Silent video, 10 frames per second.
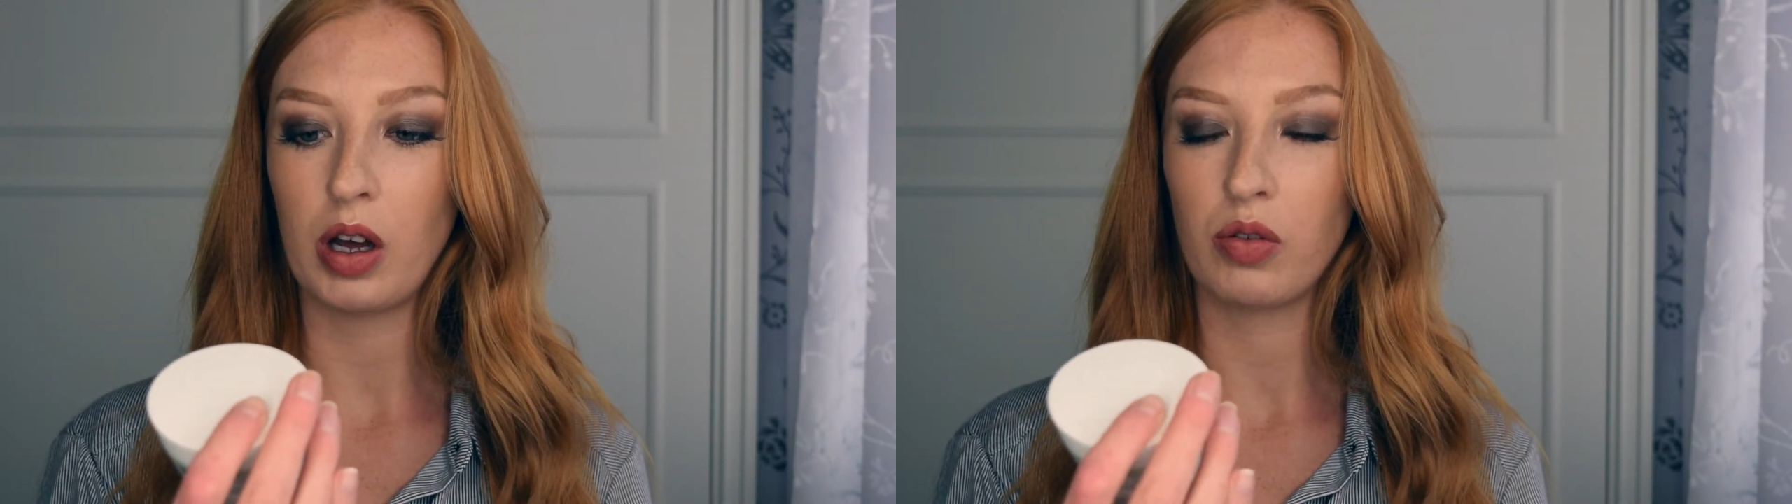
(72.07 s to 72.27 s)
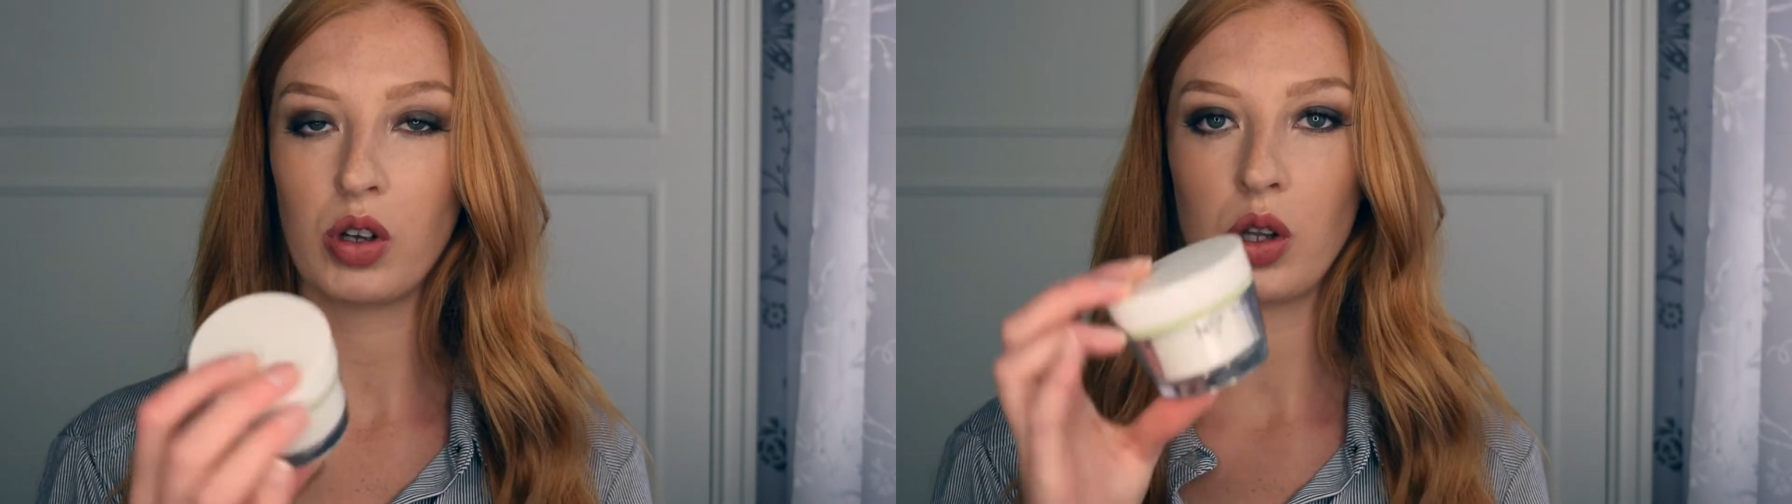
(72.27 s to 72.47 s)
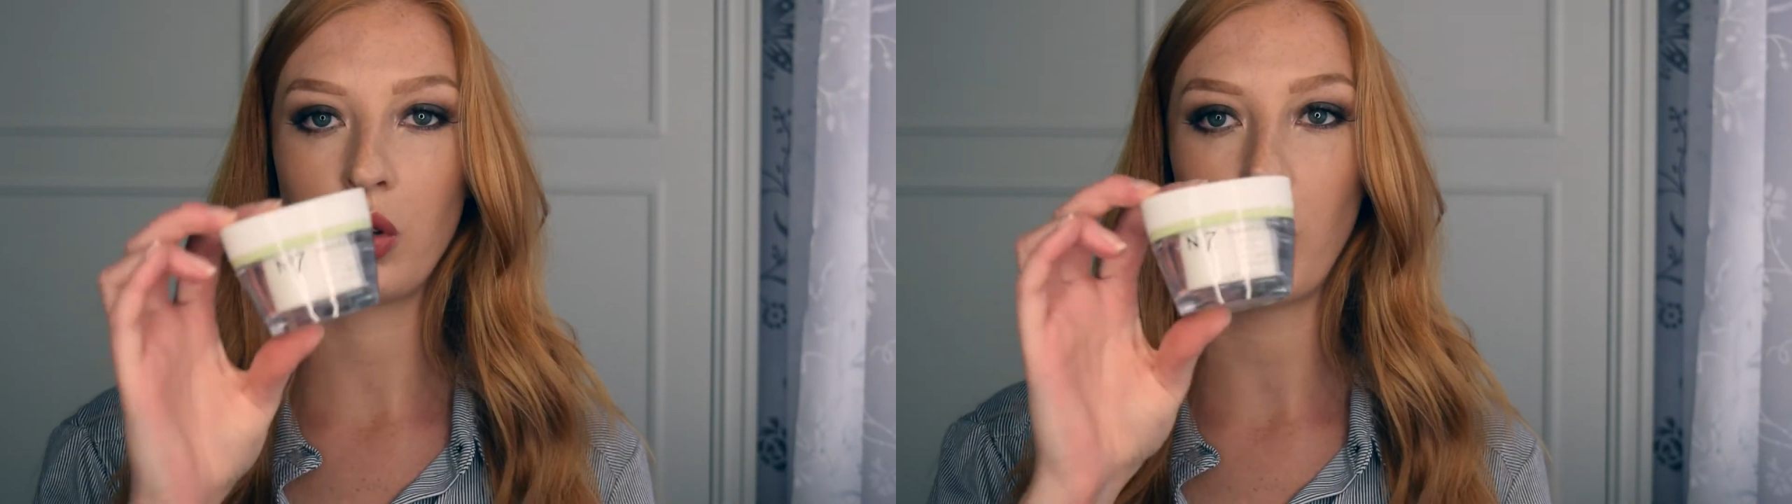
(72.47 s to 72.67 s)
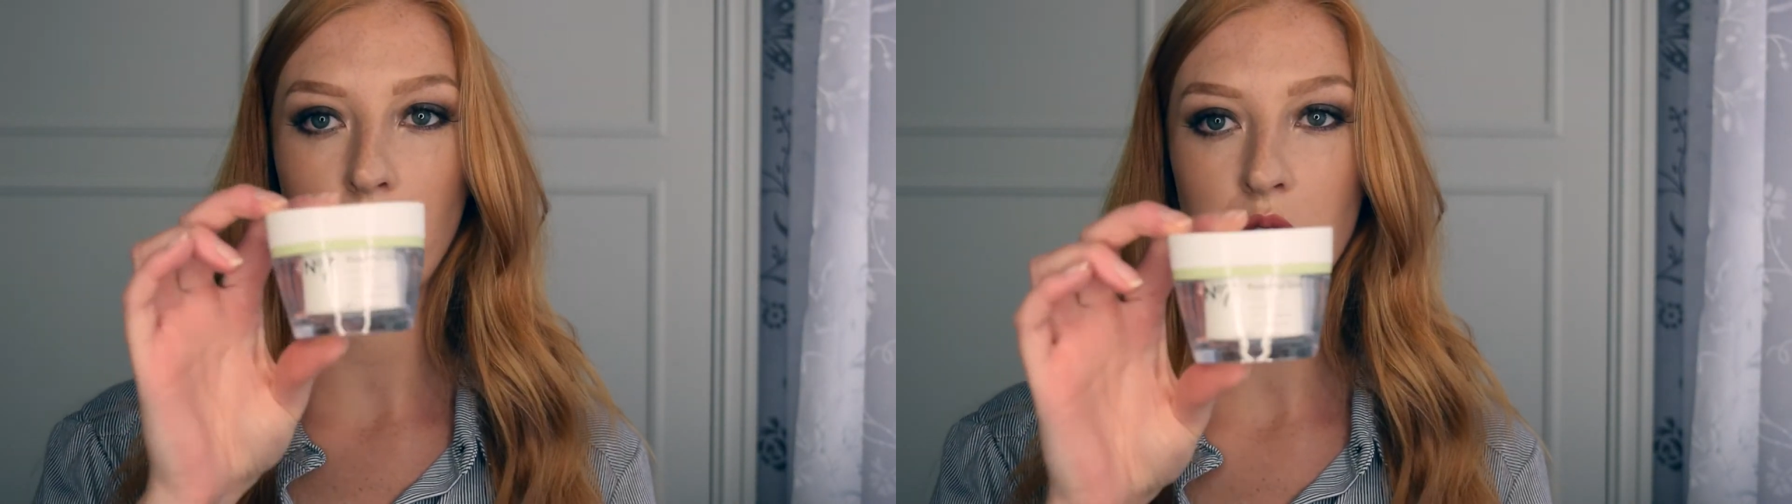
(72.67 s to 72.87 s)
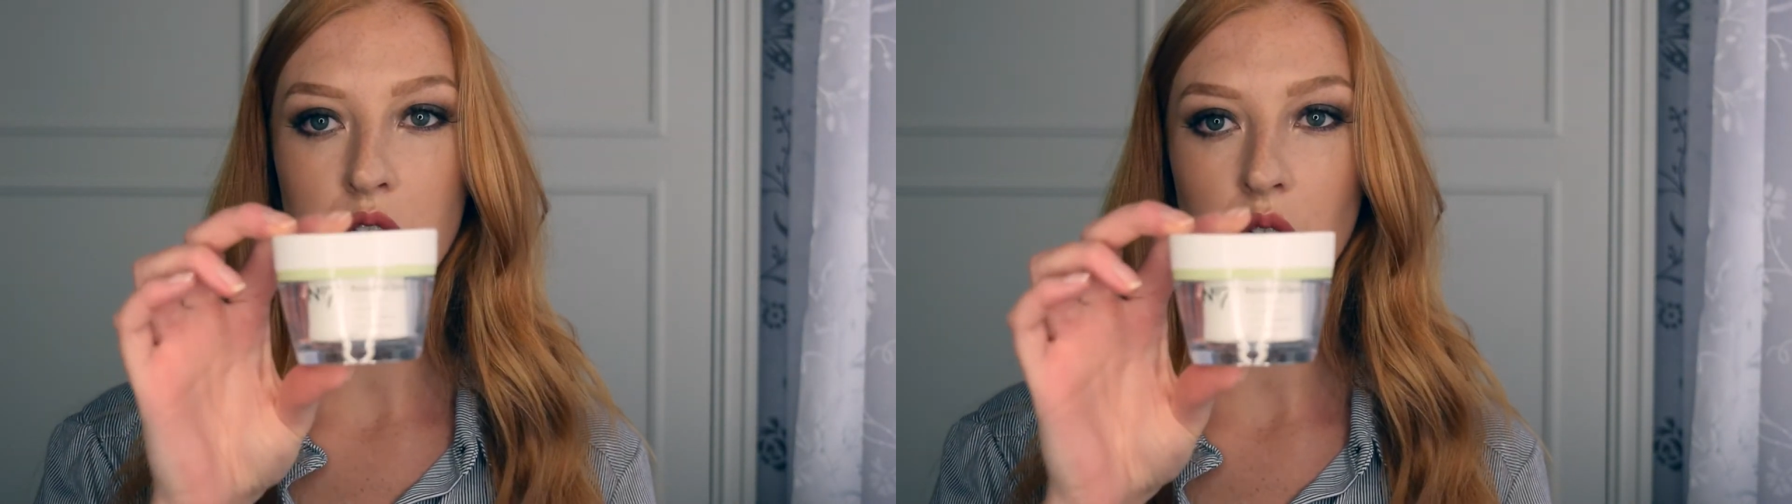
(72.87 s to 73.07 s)
I've got the
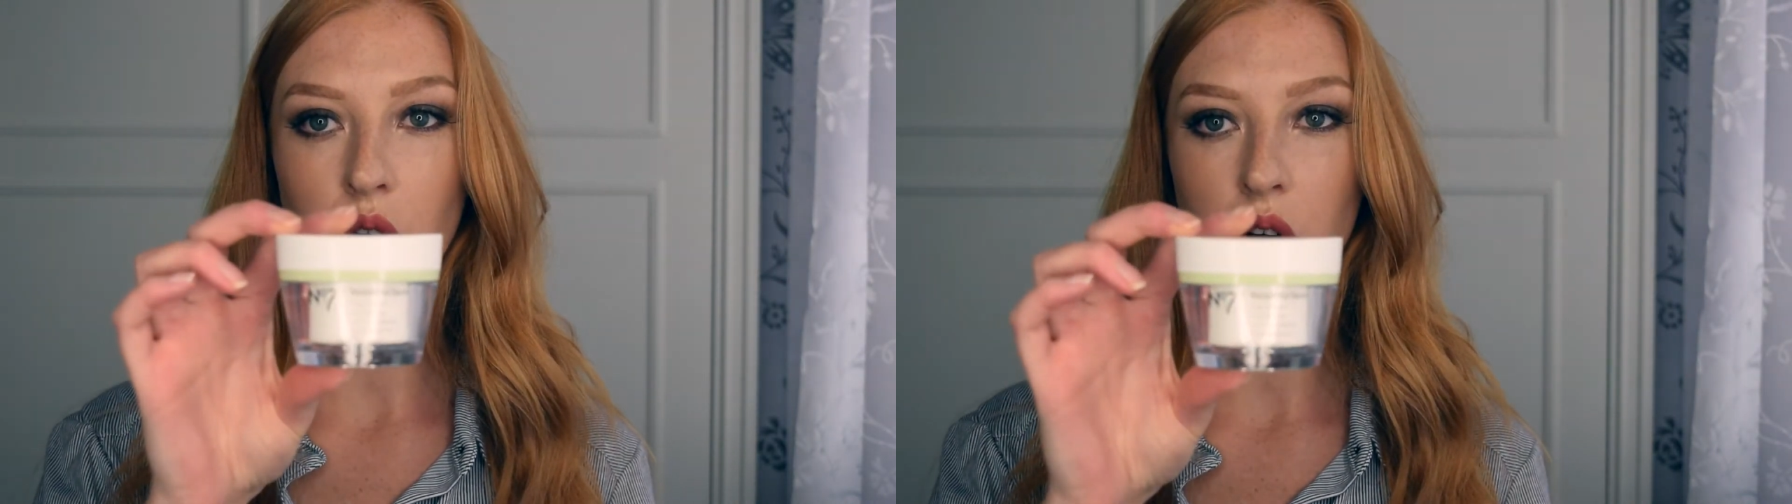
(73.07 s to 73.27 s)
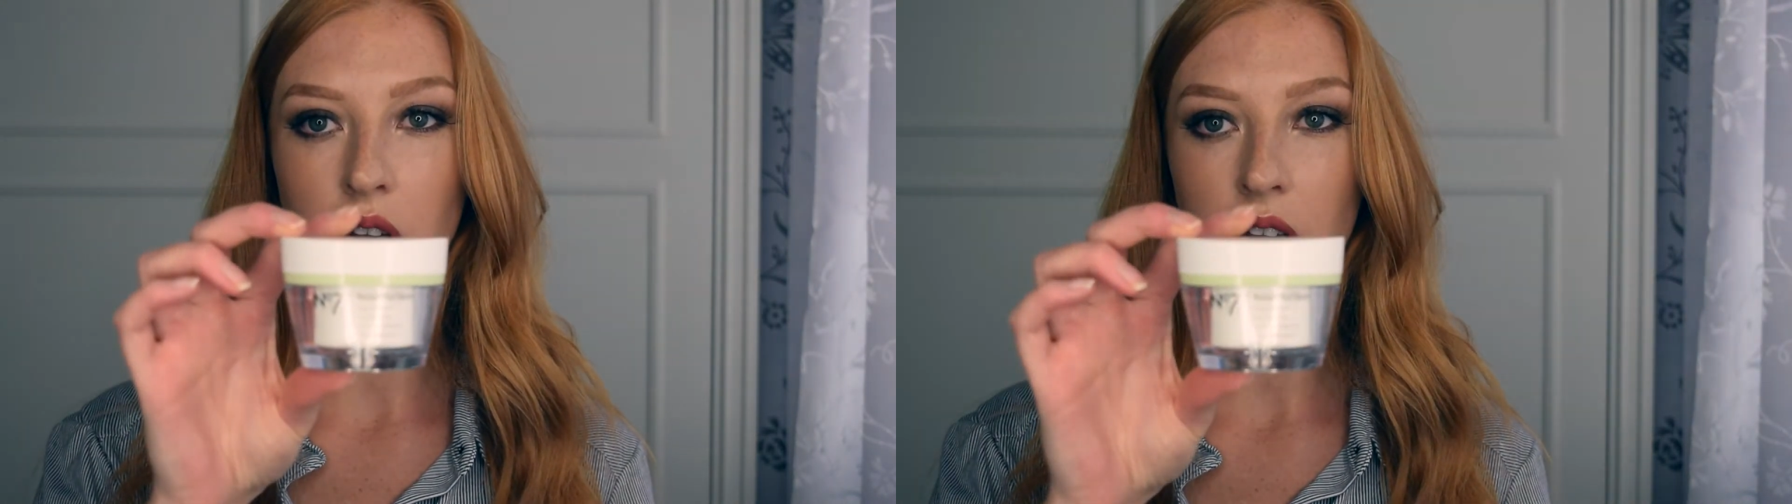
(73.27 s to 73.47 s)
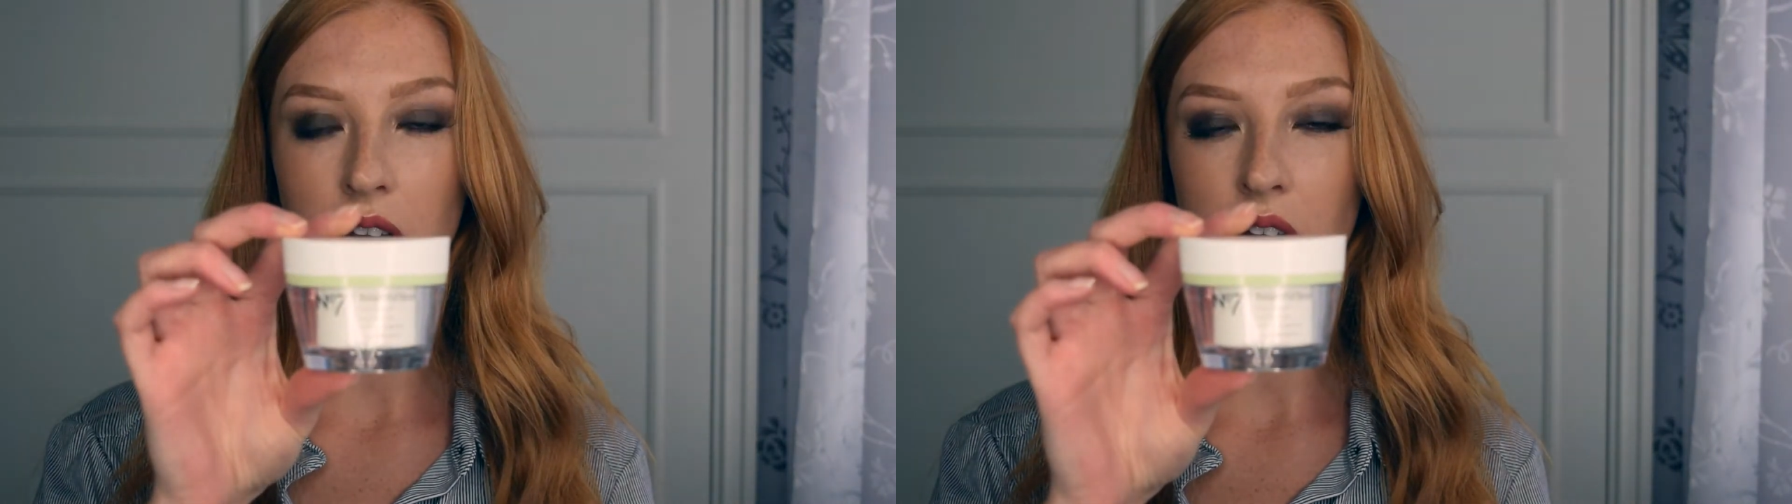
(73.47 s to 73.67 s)
normal to oily,